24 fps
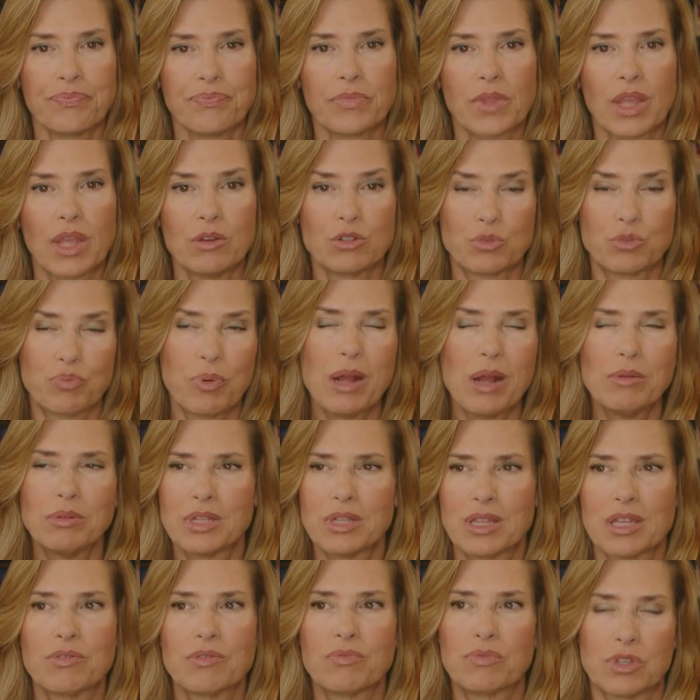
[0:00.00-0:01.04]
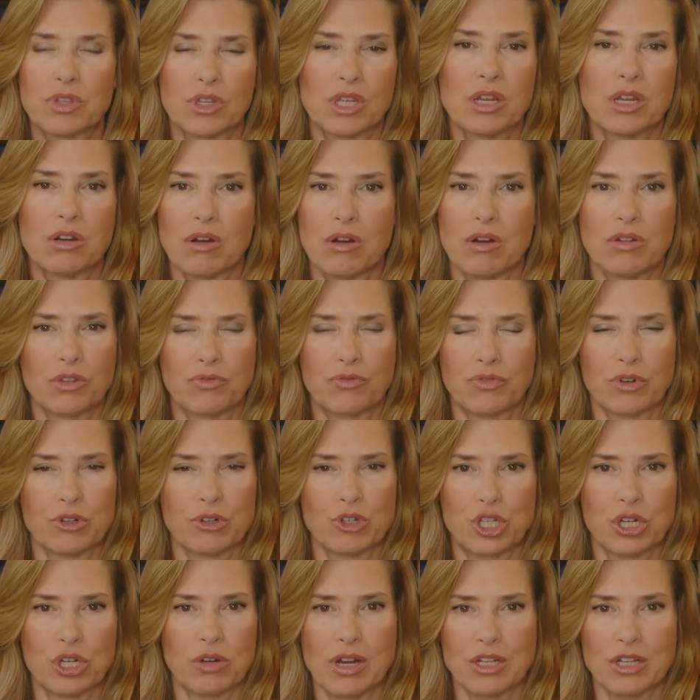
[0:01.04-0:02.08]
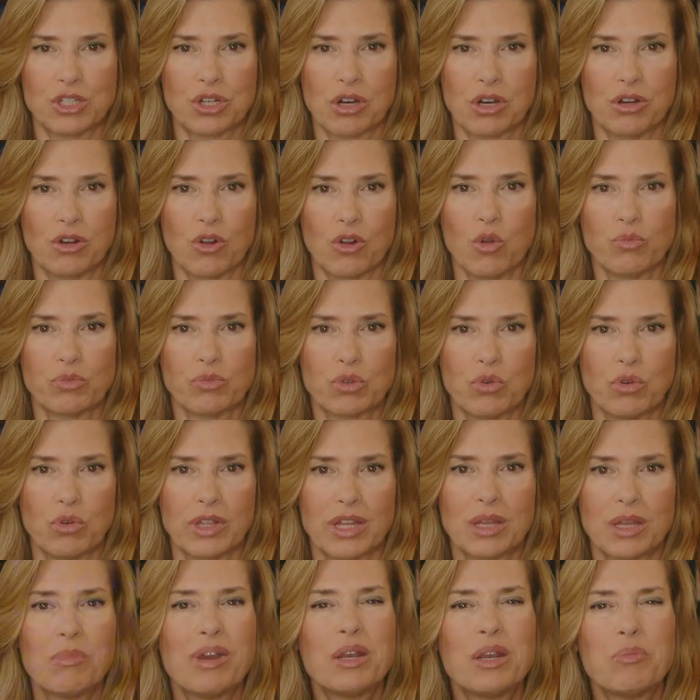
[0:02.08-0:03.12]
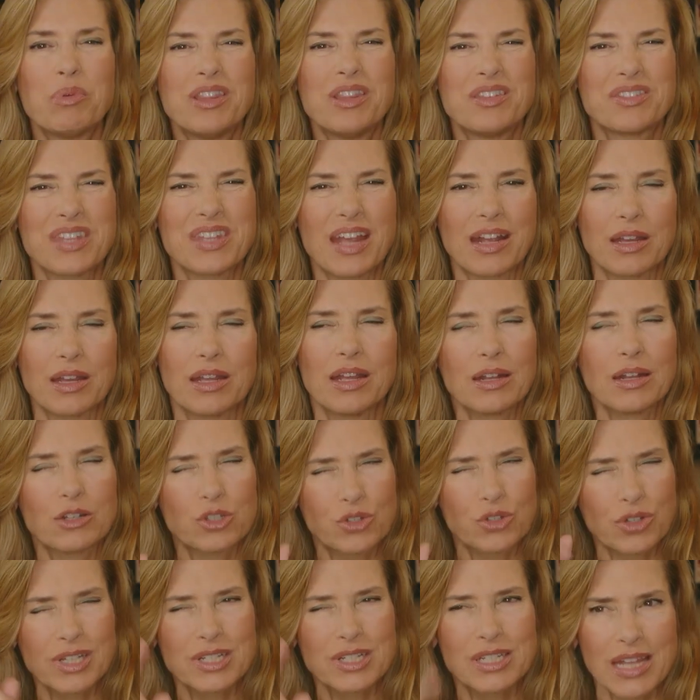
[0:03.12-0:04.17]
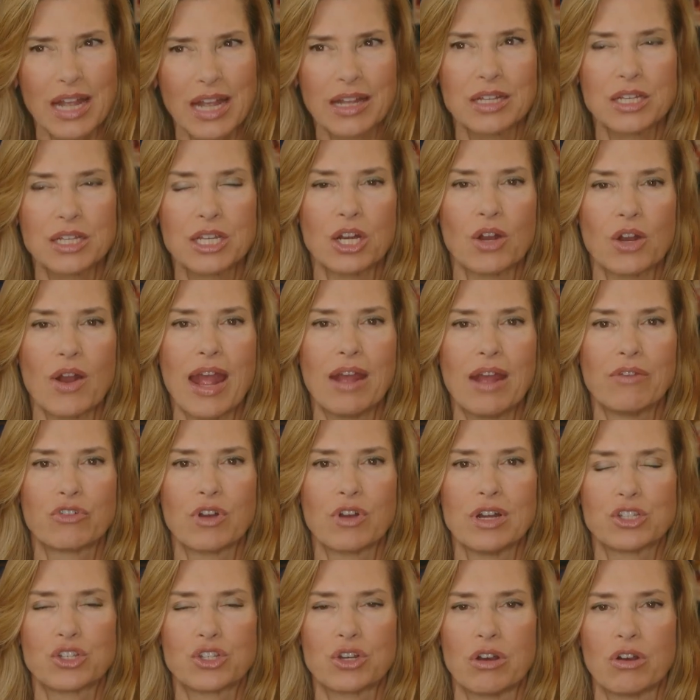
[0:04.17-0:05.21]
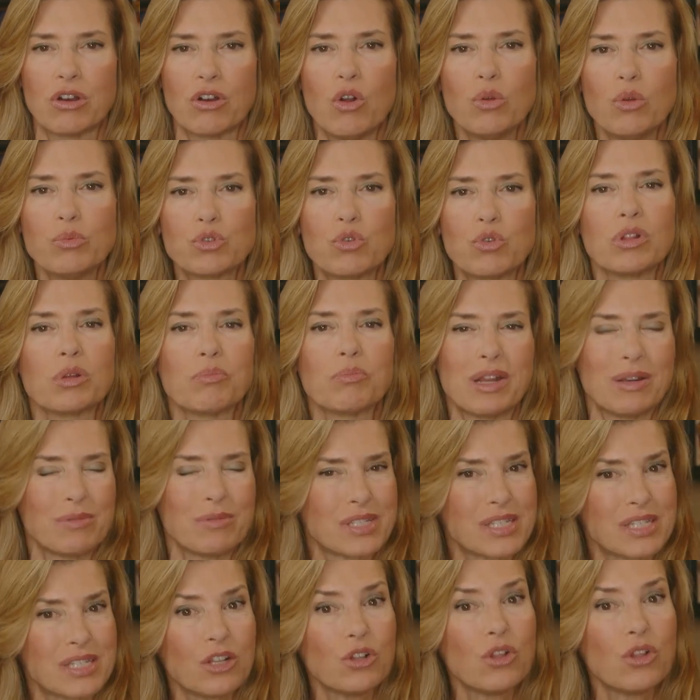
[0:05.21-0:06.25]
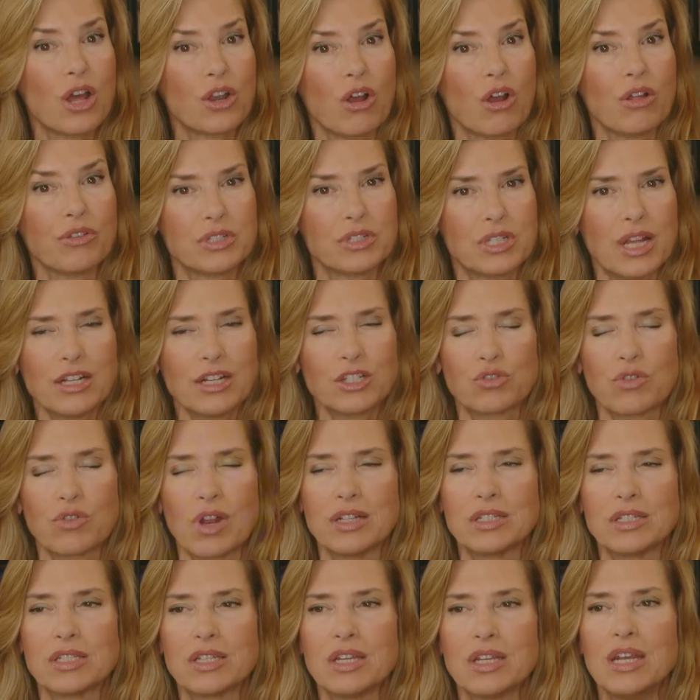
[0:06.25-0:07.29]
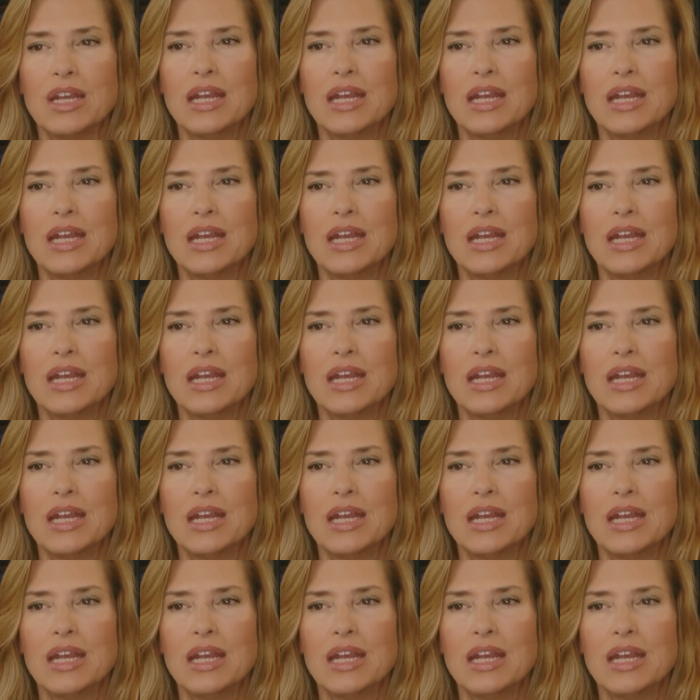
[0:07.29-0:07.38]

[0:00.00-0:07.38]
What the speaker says: It was probably the first year I started homeschooling. It might have been the second year after I started homeschooling, but I was still on all the text threads.